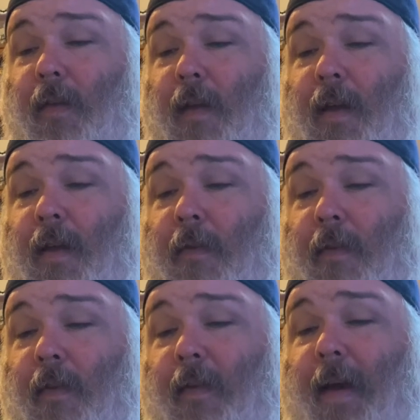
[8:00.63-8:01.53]
is
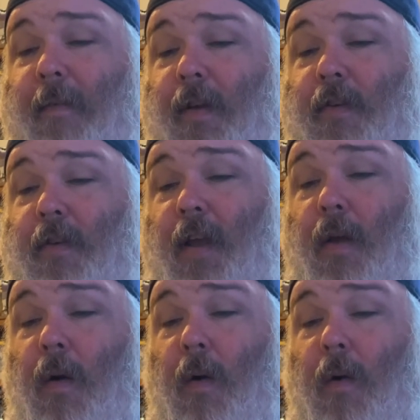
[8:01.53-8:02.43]
the Savage
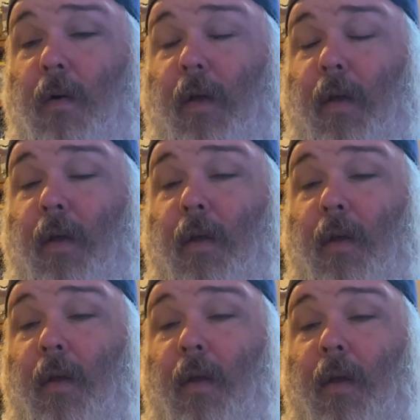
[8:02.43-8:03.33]
She-Hulk,
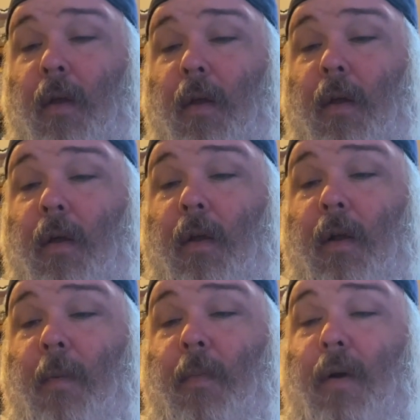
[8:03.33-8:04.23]

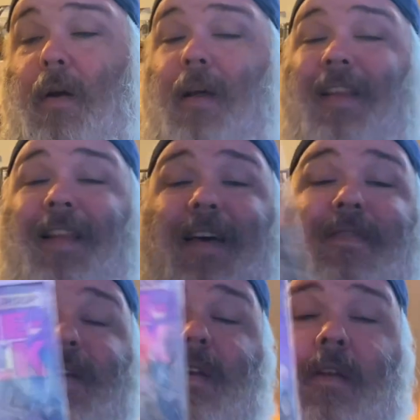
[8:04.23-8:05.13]
number
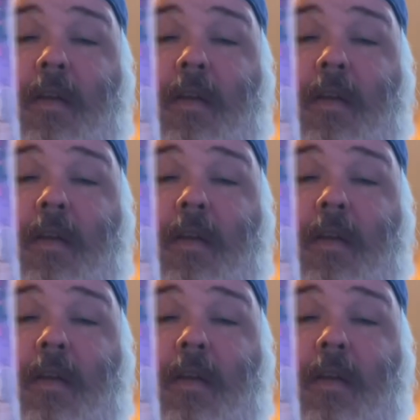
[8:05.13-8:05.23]
11.